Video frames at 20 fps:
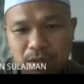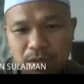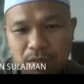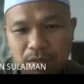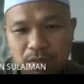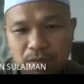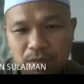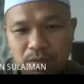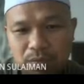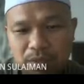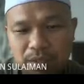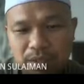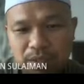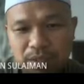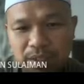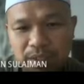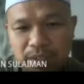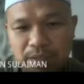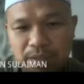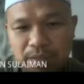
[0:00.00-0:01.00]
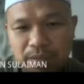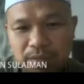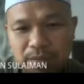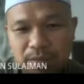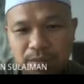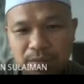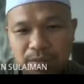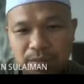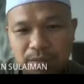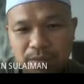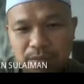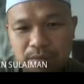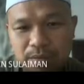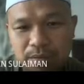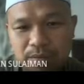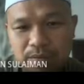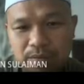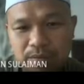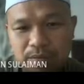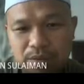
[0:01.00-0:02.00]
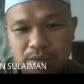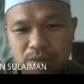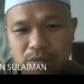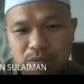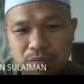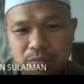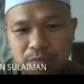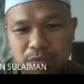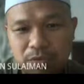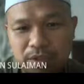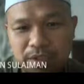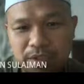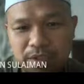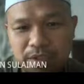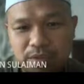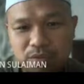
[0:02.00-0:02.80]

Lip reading: So meaning that 0.8.